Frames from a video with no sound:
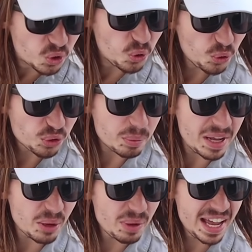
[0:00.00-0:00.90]
Cool the
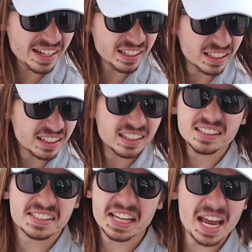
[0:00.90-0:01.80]
mailman?
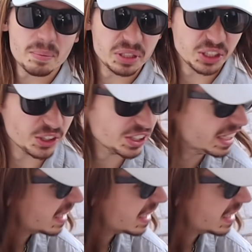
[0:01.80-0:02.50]
This can't be good.